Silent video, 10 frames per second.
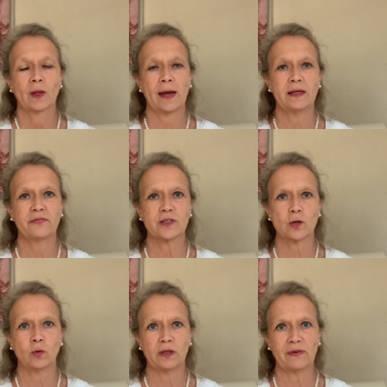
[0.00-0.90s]
And if it's
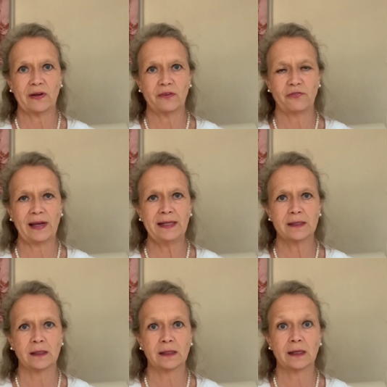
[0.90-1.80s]
only very faint
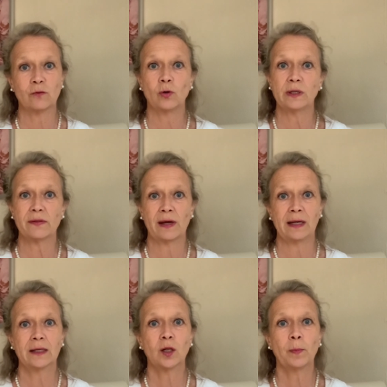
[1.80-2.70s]
and, and only there a
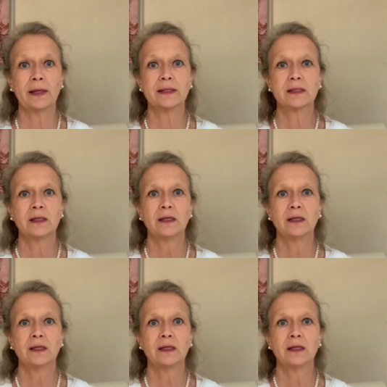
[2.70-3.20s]
little bit,